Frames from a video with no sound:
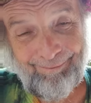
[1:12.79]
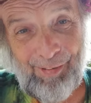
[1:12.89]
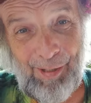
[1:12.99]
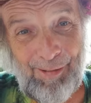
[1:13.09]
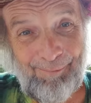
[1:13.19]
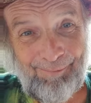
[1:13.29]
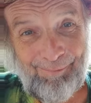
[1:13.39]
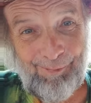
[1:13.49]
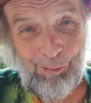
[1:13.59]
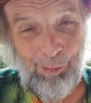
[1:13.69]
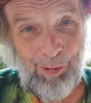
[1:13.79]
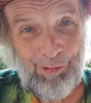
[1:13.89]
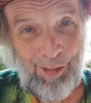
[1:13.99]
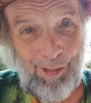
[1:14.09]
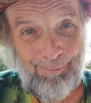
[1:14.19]
damn the
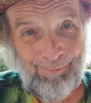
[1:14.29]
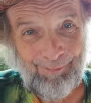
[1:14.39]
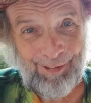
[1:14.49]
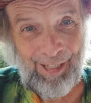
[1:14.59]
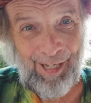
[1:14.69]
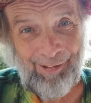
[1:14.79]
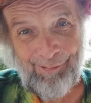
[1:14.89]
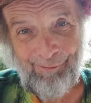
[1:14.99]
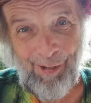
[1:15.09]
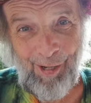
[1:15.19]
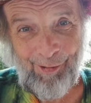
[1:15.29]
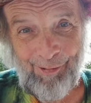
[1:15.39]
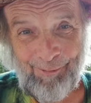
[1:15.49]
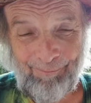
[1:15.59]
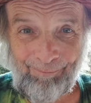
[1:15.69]
wartime cannon fodder.